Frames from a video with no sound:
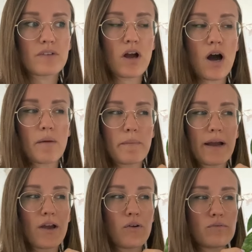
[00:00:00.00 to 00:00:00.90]
cut
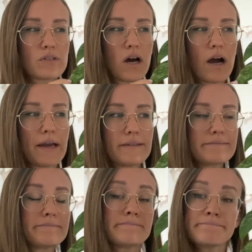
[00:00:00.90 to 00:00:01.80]
my own Thai.
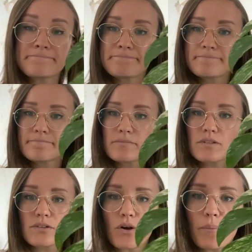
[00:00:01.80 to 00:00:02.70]

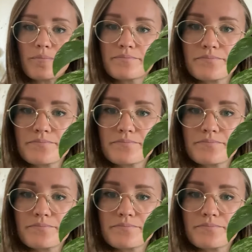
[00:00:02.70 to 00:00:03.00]
So